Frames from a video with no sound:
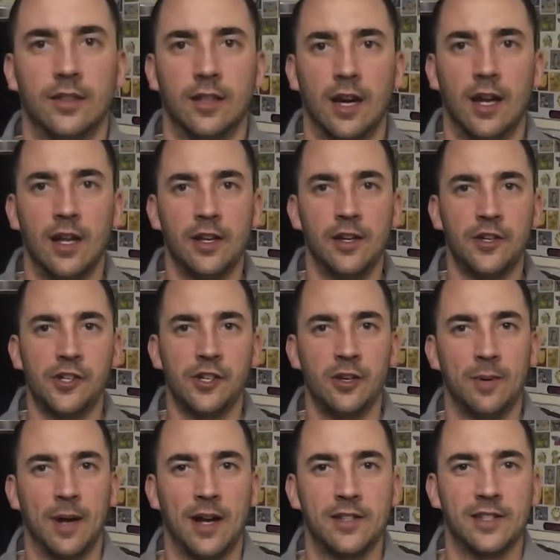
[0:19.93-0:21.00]
Hello
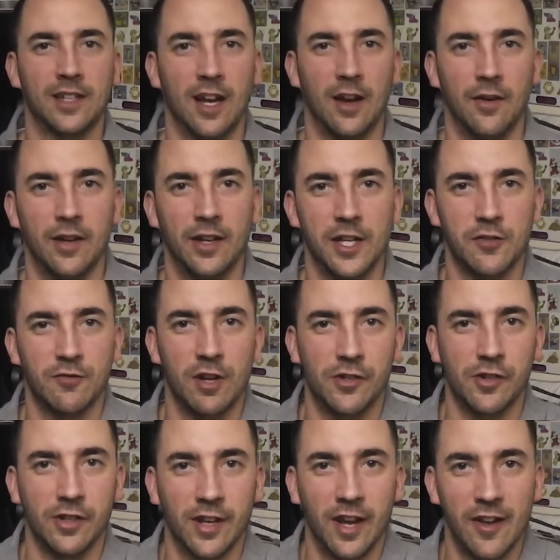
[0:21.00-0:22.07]
YouTube, how's it going? It's
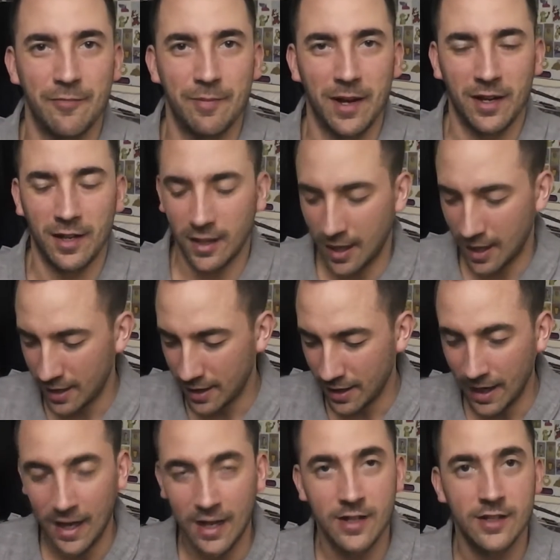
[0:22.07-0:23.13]
Retro Dave back again,
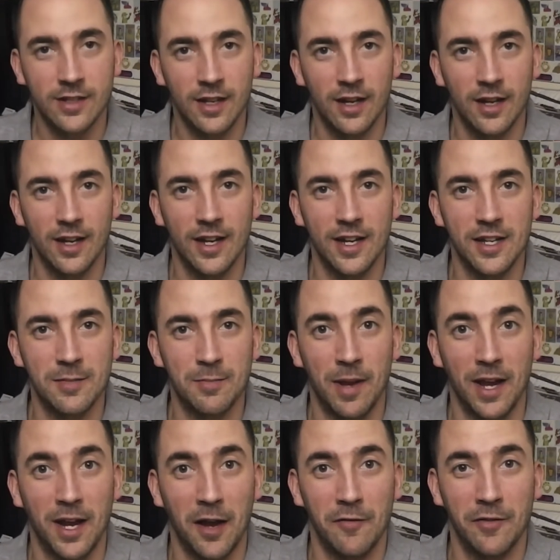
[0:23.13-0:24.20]
and it's
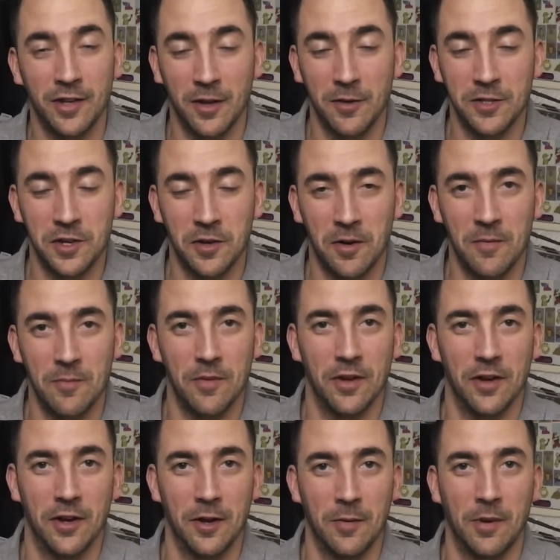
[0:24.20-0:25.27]
pickup video time.
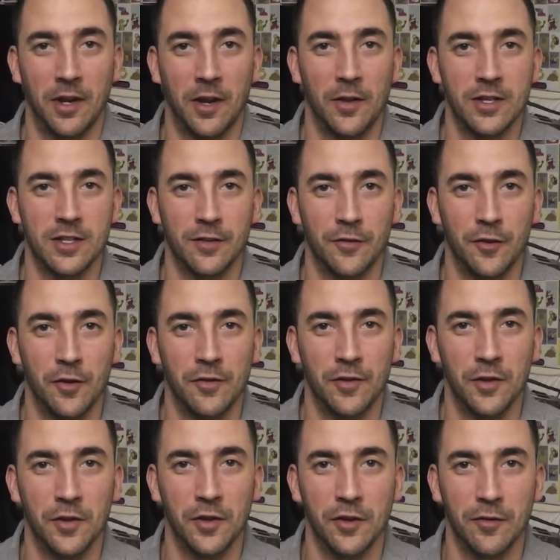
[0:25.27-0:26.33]
I know there's a few of
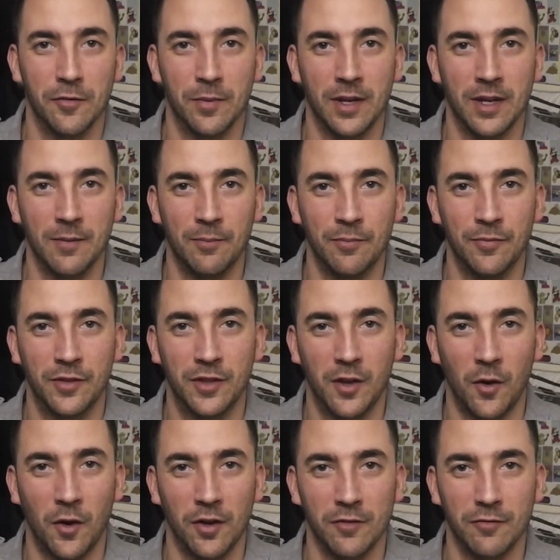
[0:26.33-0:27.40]
you that have been
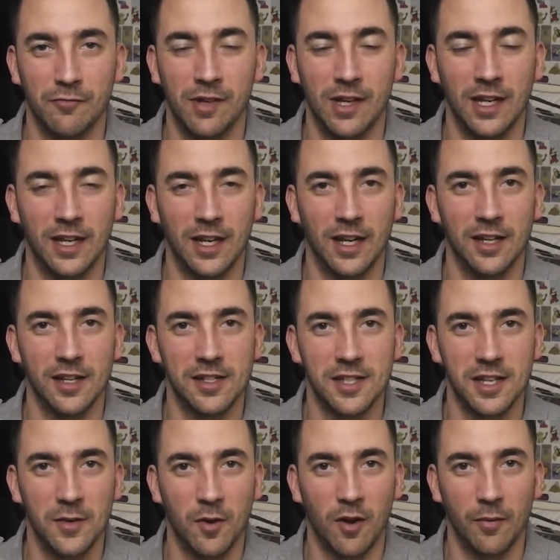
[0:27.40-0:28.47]
kind of really keen to
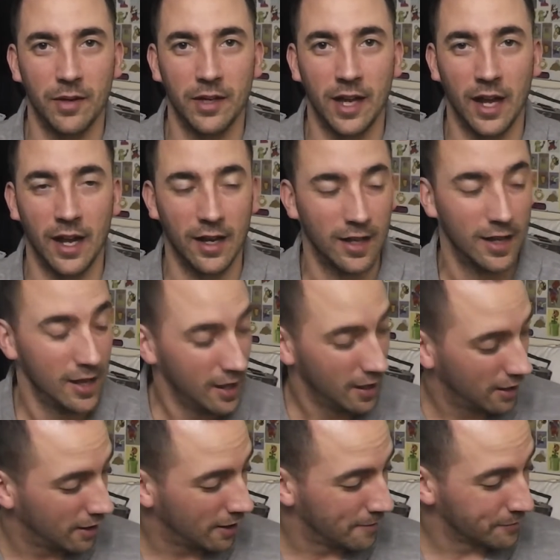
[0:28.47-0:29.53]
see what I've been getting.
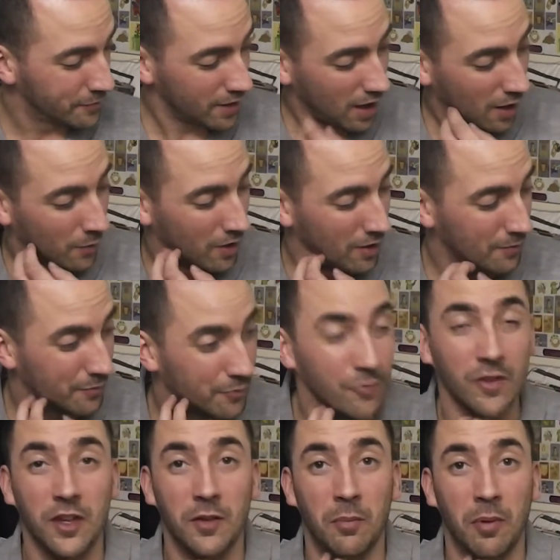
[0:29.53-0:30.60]
I weren't
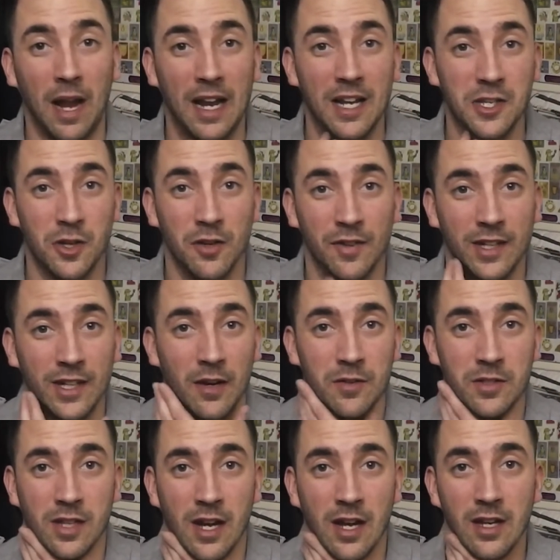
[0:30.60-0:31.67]
planning to do a video
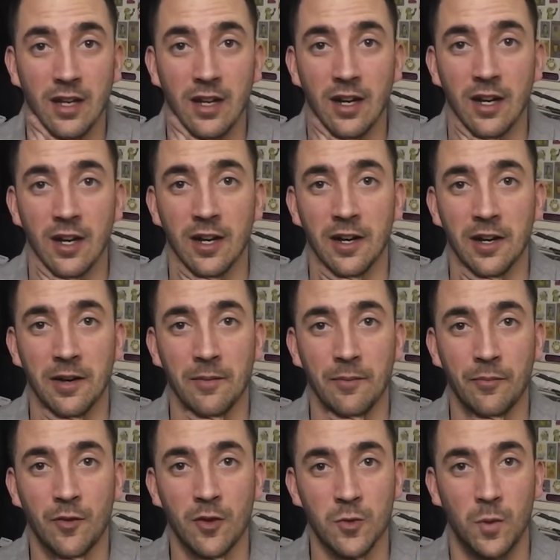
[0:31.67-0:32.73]
today
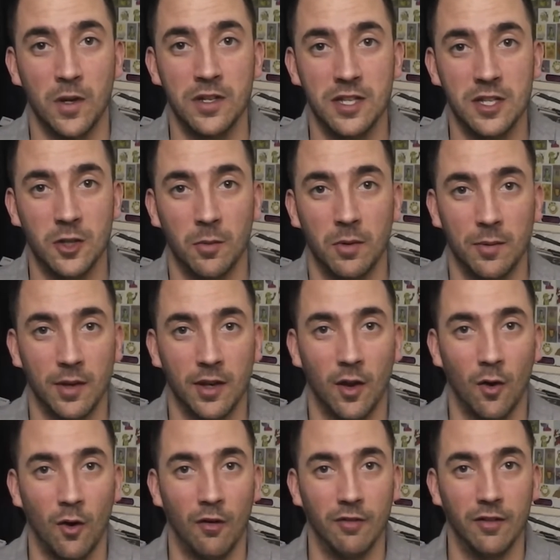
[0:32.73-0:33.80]
because Wednesday's normally my night
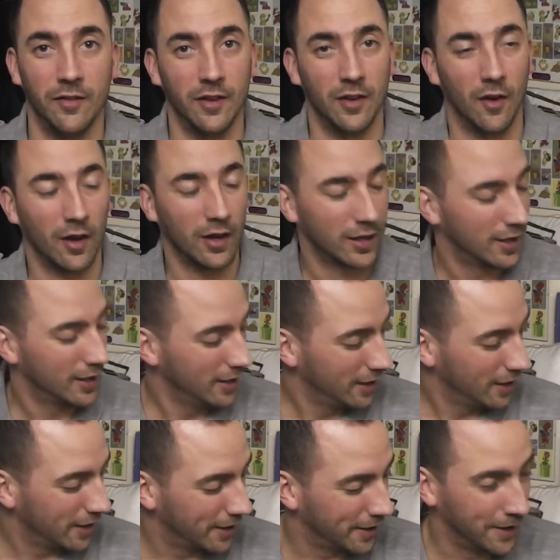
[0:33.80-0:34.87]
off, if you like,
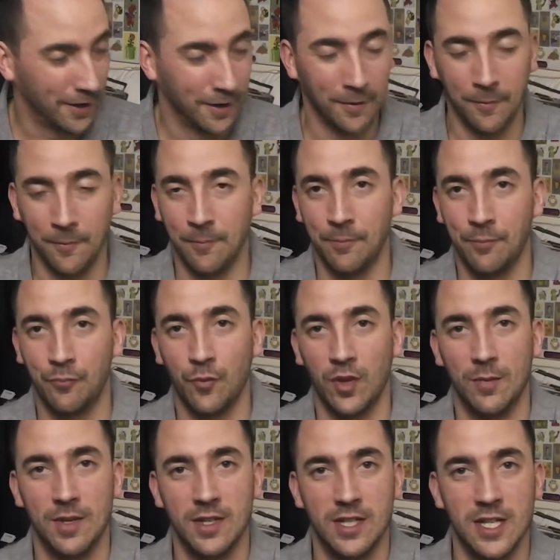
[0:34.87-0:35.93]
with
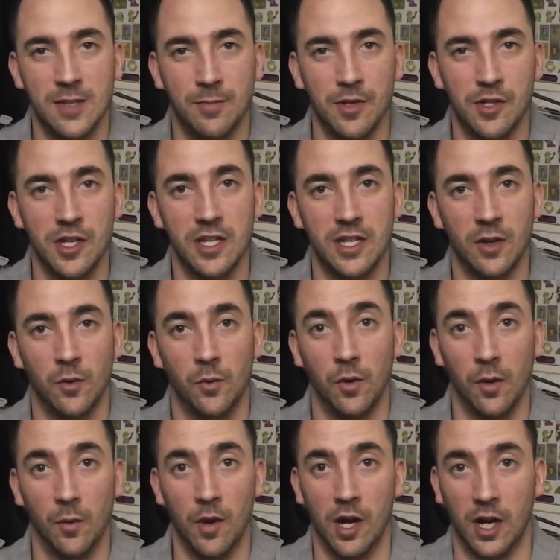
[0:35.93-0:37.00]
the missus, but she's still
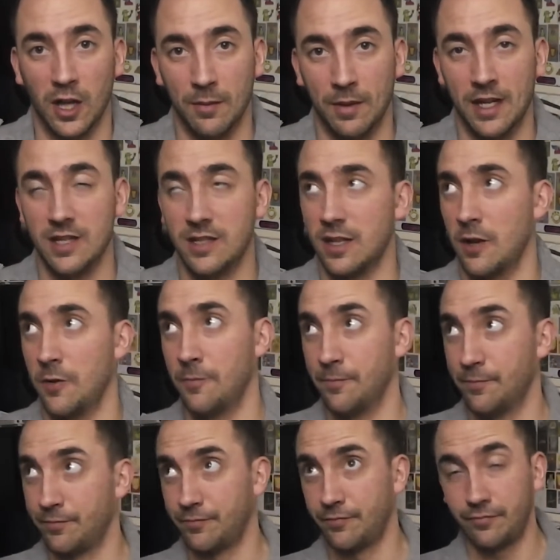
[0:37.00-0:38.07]
at work at the minute, so
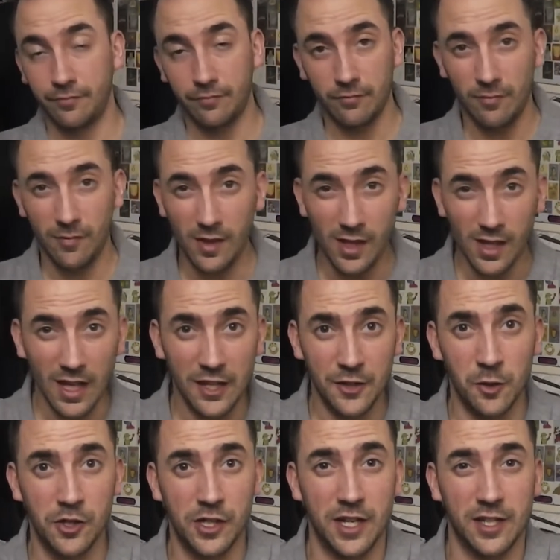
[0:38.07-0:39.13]

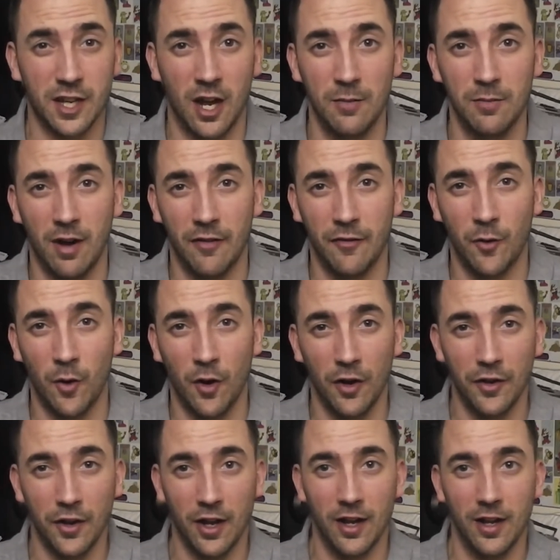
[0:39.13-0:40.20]
until she gets home I
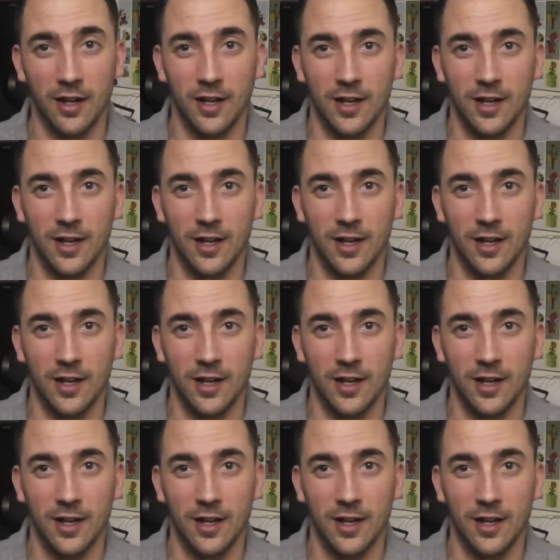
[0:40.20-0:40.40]
thought I'd